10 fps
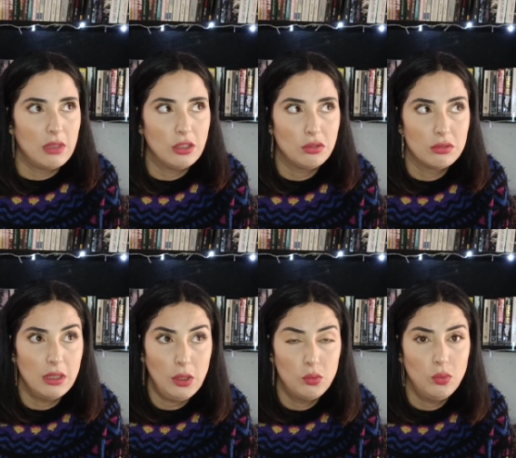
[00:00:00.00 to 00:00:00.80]
and she was
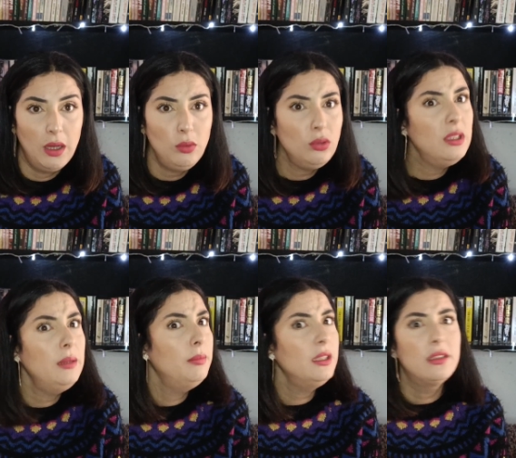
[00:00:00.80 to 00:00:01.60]
like why would
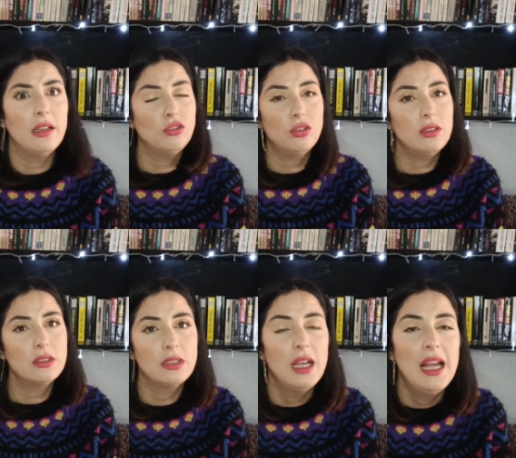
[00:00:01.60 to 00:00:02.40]
he be dangerous.